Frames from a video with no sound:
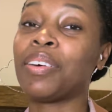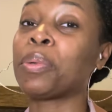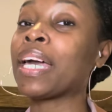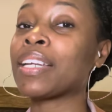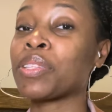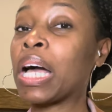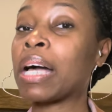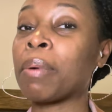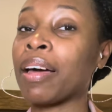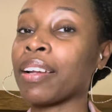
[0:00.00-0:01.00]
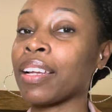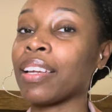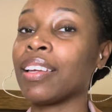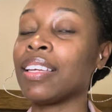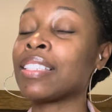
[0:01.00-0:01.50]
We gotta talk about it.
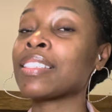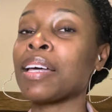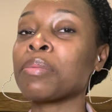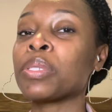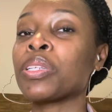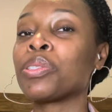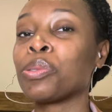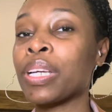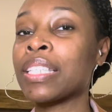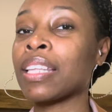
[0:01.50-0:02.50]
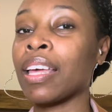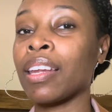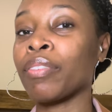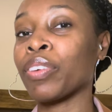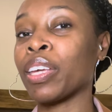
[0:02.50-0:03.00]
It's time to address the
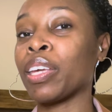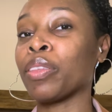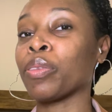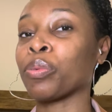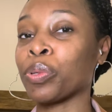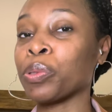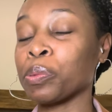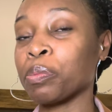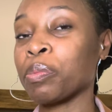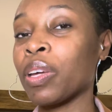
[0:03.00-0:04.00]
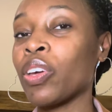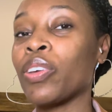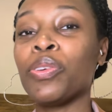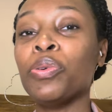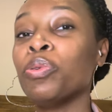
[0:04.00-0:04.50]
elephant in the room.
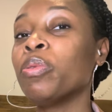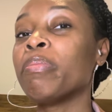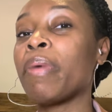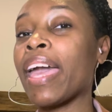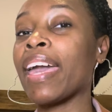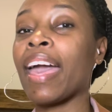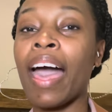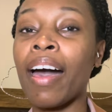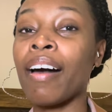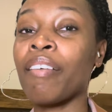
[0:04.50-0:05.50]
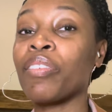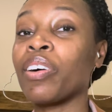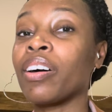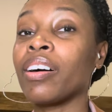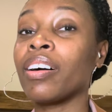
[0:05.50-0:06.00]
You may have
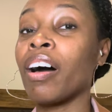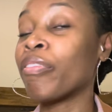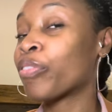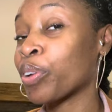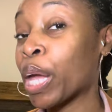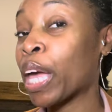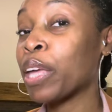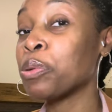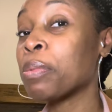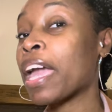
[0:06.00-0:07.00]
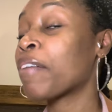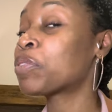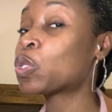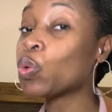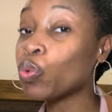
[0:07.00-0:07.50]
a friend. You may have
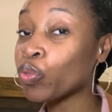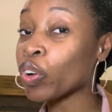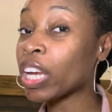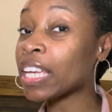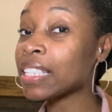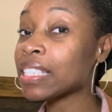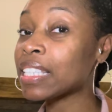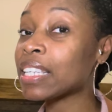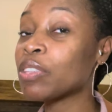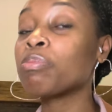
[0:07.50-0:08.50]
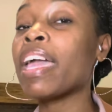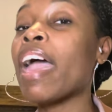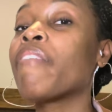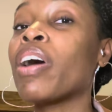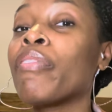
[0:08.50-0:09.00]
two friends. You may
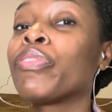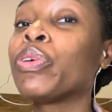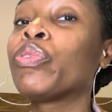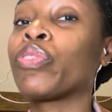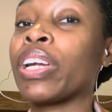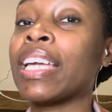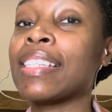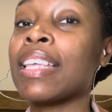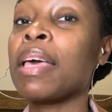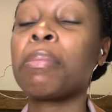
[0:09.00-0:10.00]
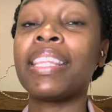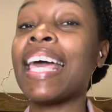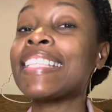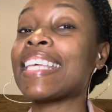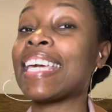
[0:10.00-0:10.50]
have a few friends, but
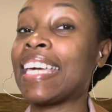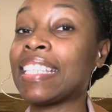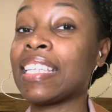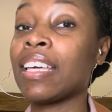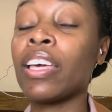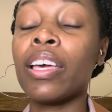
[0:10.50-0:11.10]
that's it.